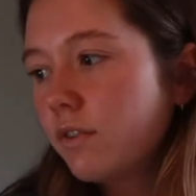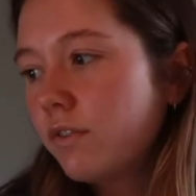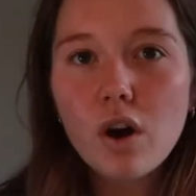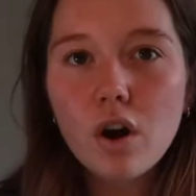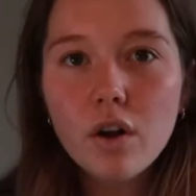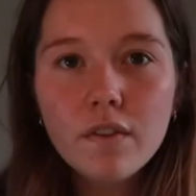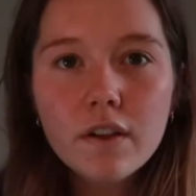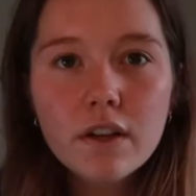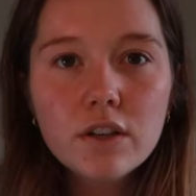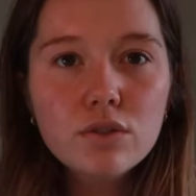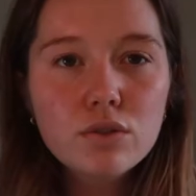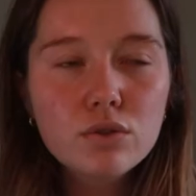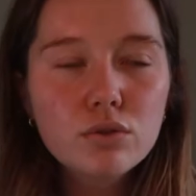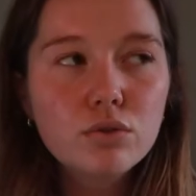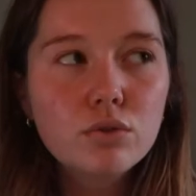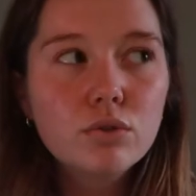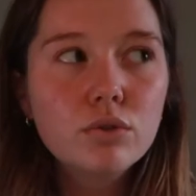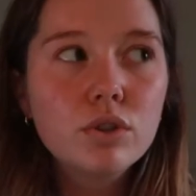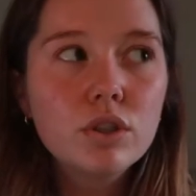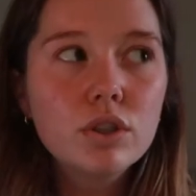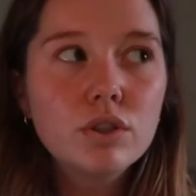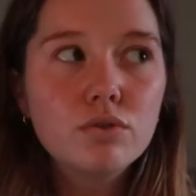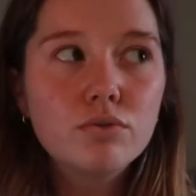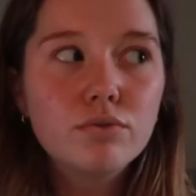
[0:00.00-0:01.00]
Online
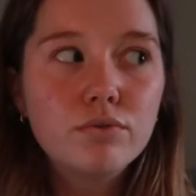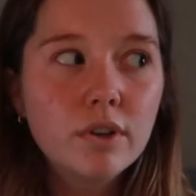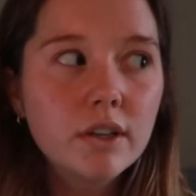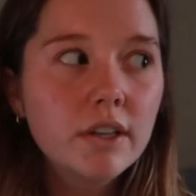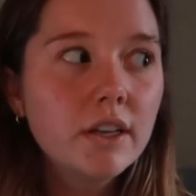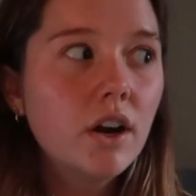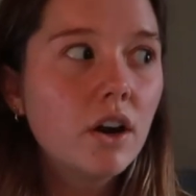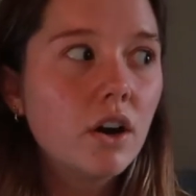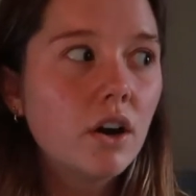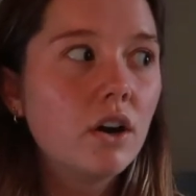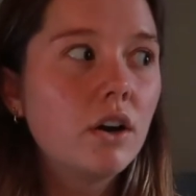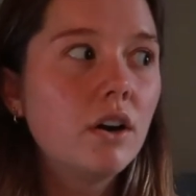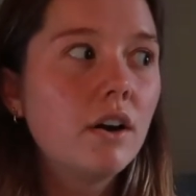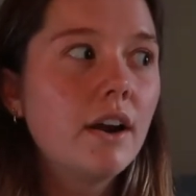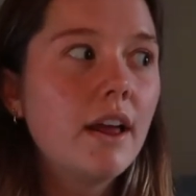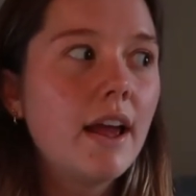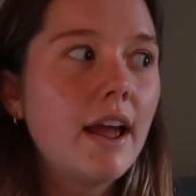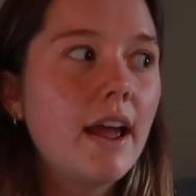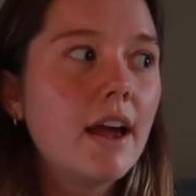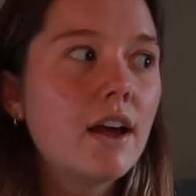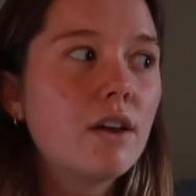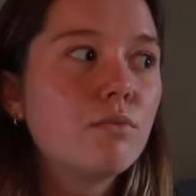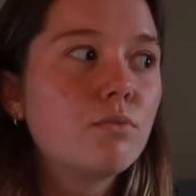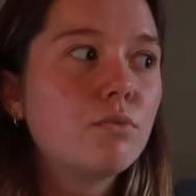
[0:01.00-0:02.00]
school is really hard,
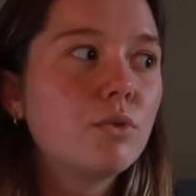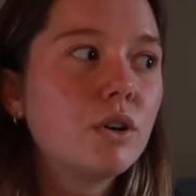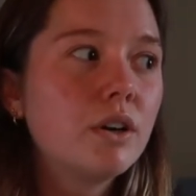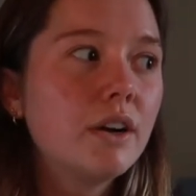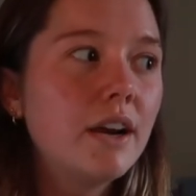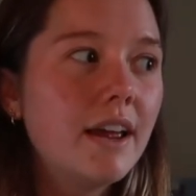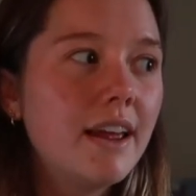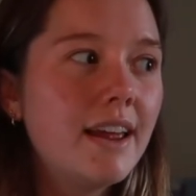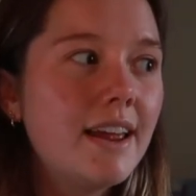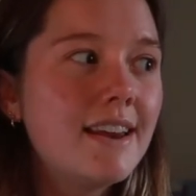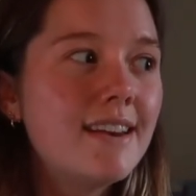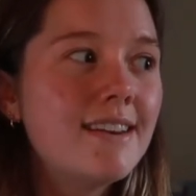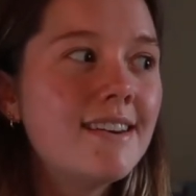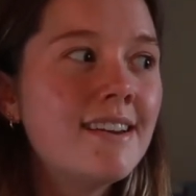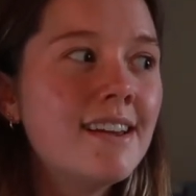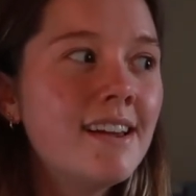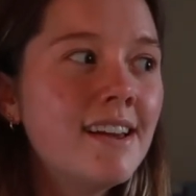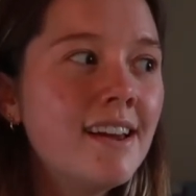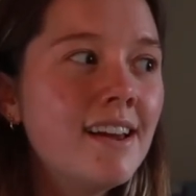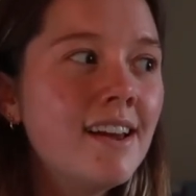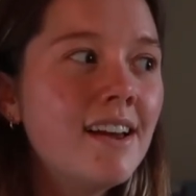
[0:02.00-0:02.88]
and we're in